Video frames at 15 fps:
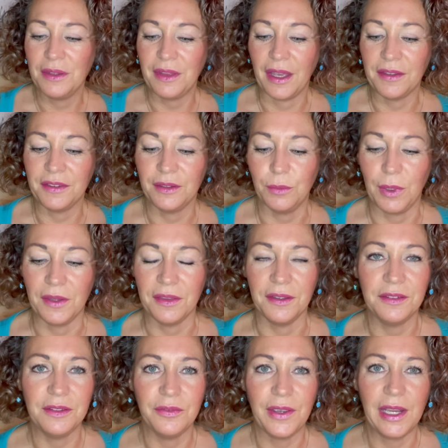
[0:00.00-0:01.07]
That's the one
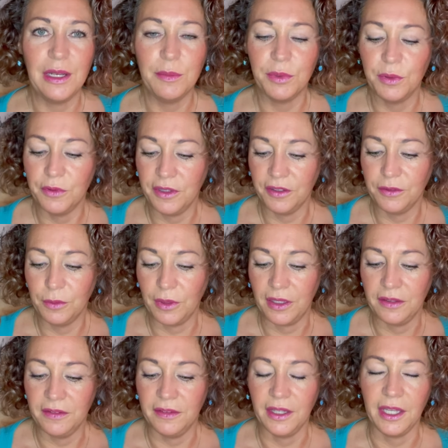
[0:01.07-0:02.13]
that's available. This
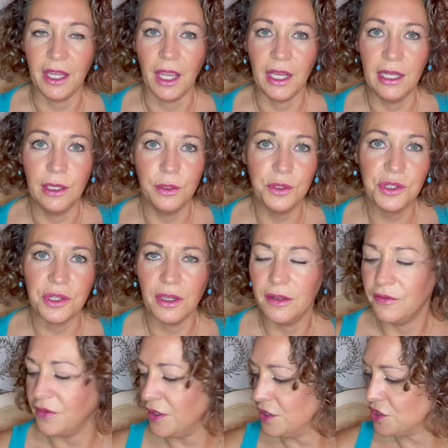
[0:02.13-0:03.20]
is the Illusion
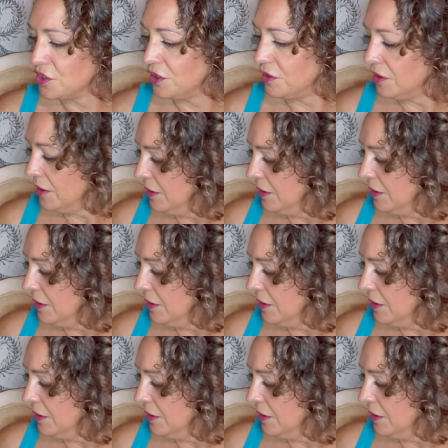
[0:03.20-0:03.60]
version.